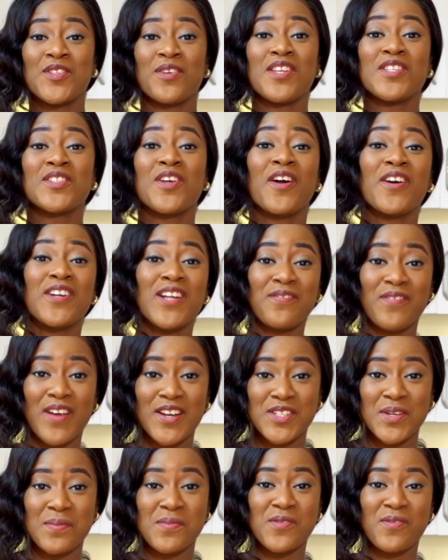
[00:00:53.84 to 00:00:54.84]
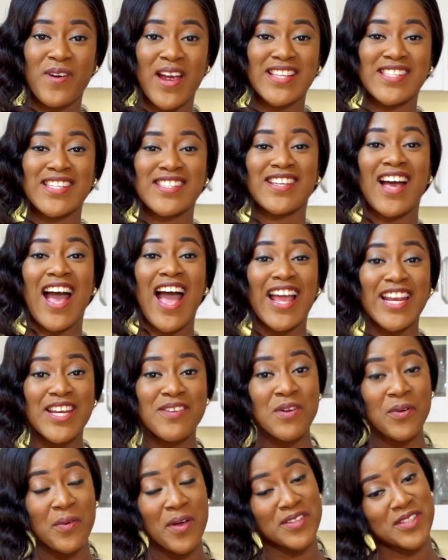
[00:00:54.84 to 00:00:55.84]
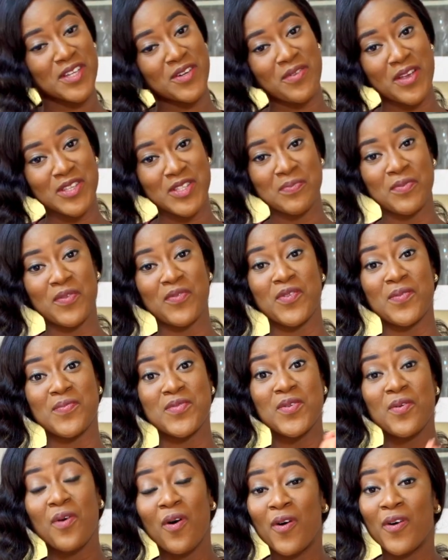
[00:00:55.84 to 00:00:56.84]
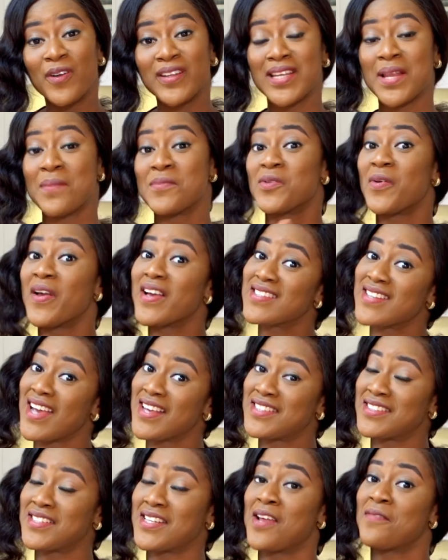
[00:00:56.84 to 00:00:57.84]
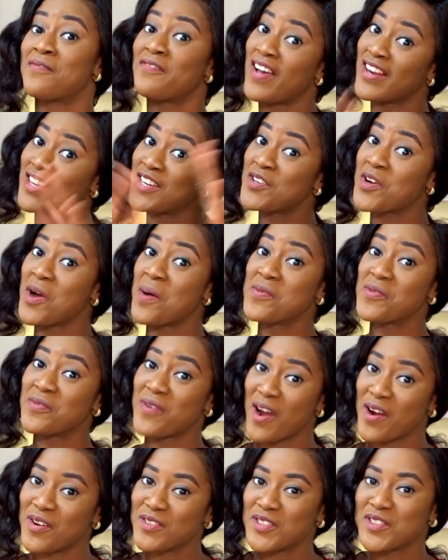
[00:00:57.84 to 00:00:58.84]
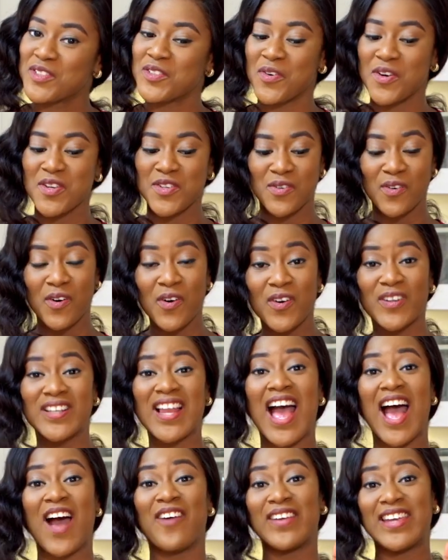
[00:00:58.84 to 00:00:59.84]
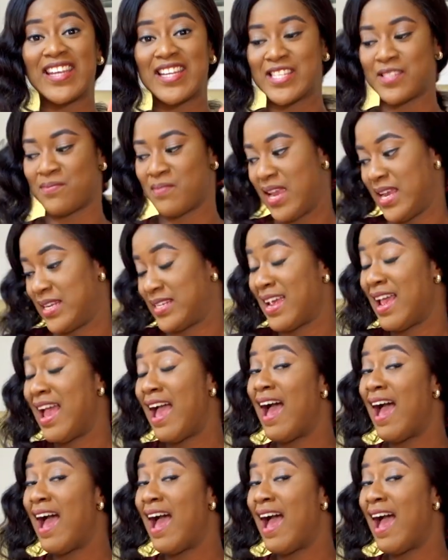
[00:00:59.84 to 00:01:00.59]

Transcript: So this coconut vegetable rice is a highly requested recipe from you all and I'm so excited that I've finally come around showing you all how it is made.